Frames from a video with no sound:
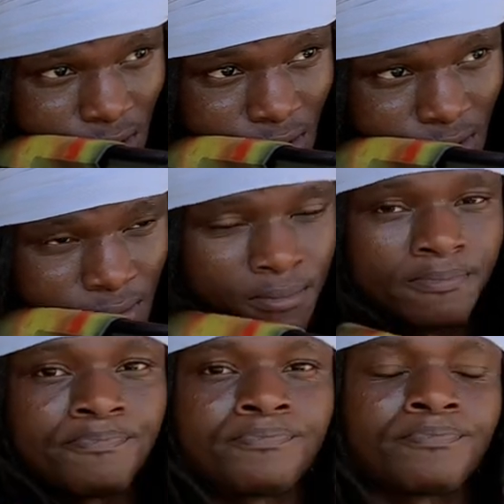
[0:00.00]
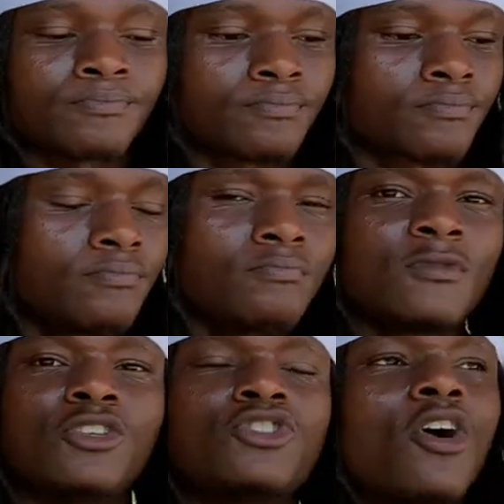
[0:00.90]
um
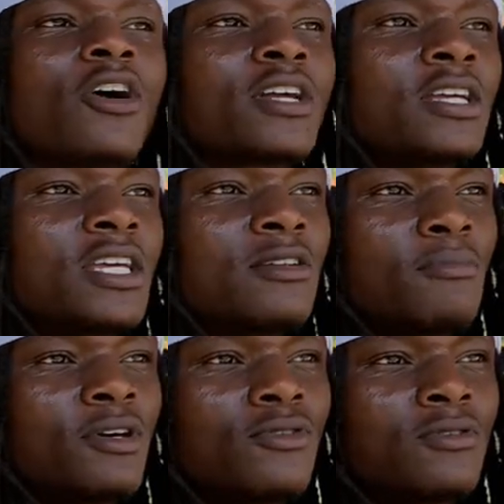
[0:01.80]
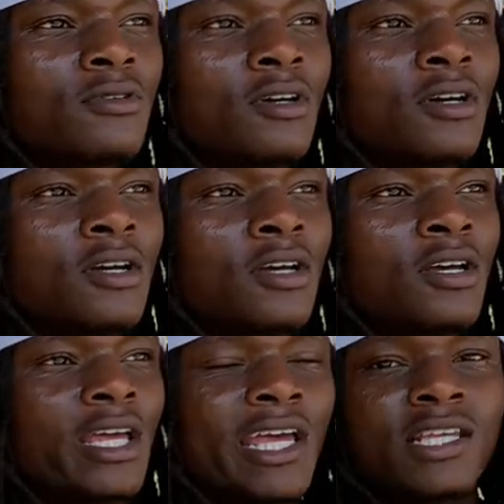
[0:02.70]
the target in the middle
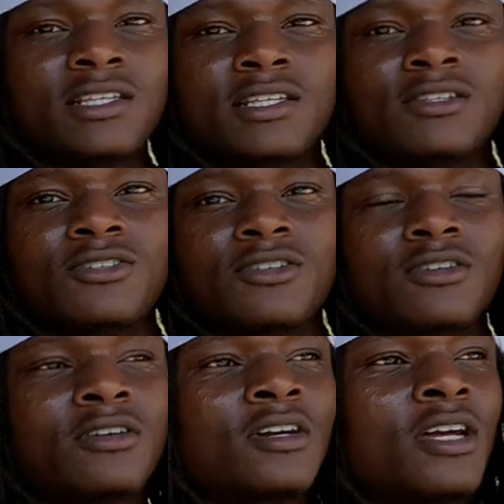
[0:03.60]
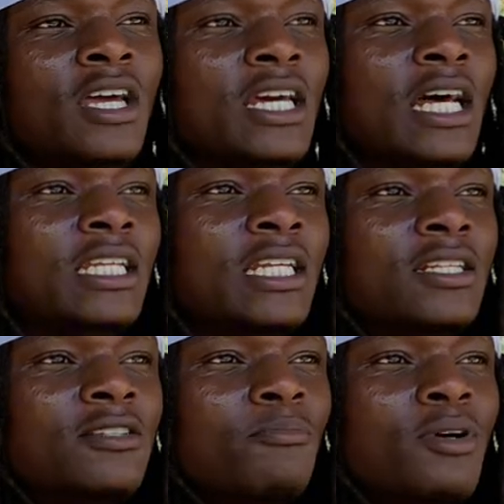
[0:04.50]
and center, and I needed
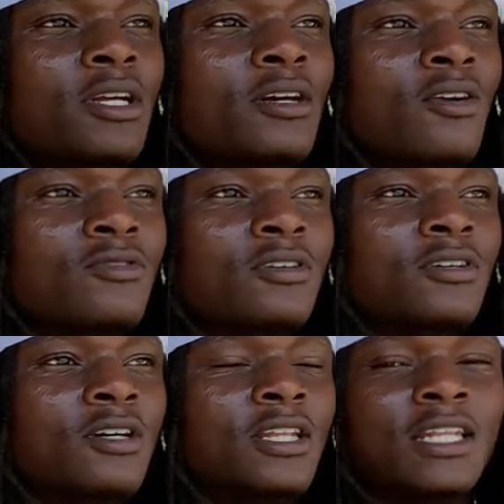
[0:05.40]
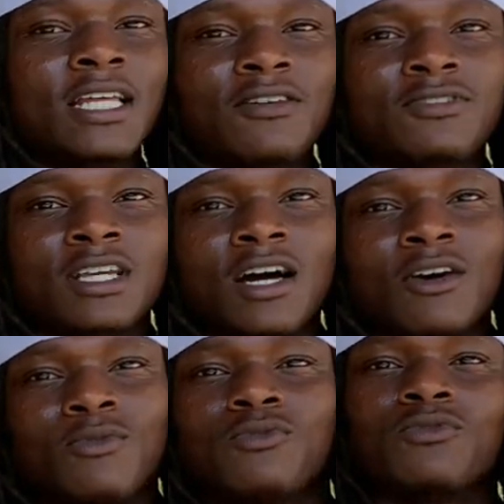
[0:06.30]
to put it on the left
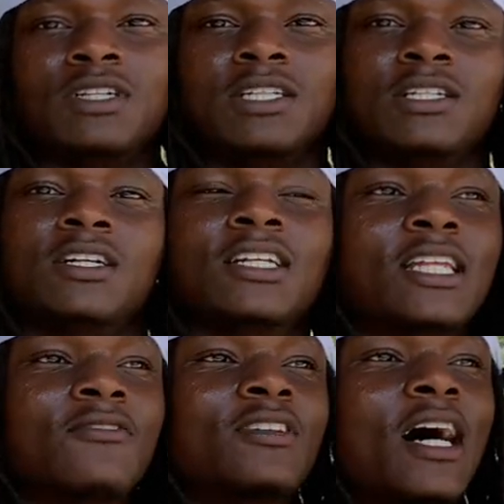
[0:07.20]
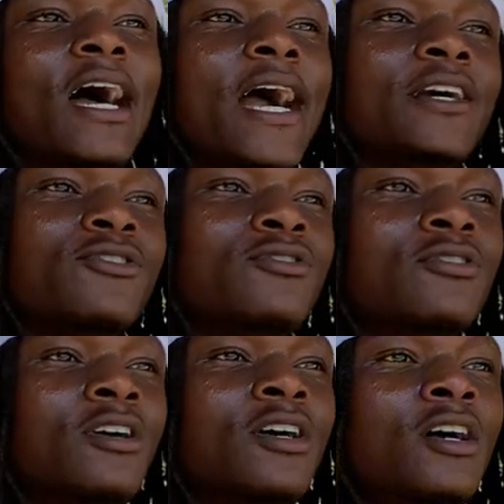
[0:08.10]
side, really left diagonal
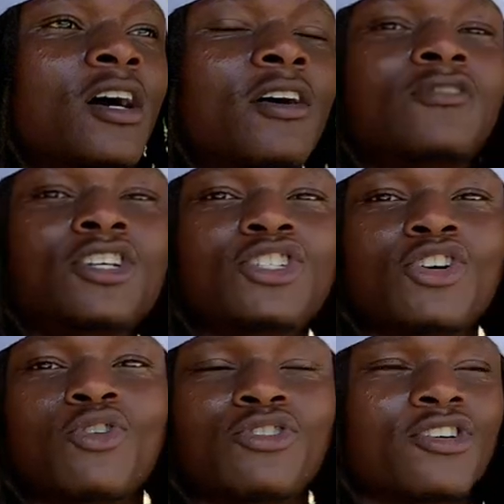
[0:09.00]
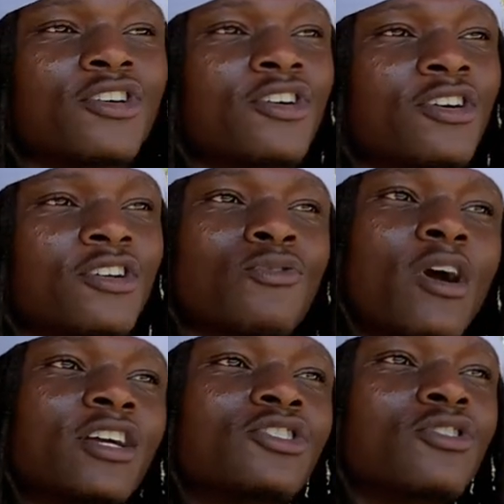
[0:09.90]
of the shoulder, the
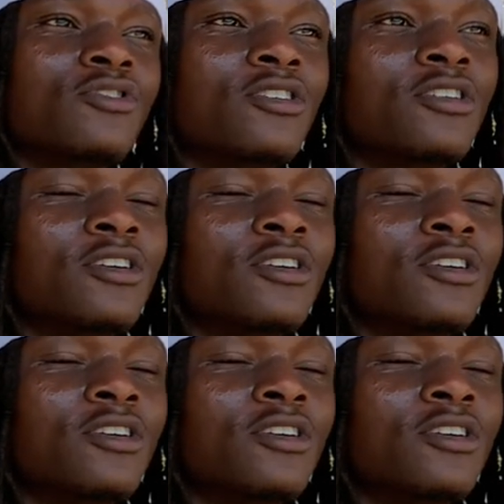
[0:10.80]
right shoulder.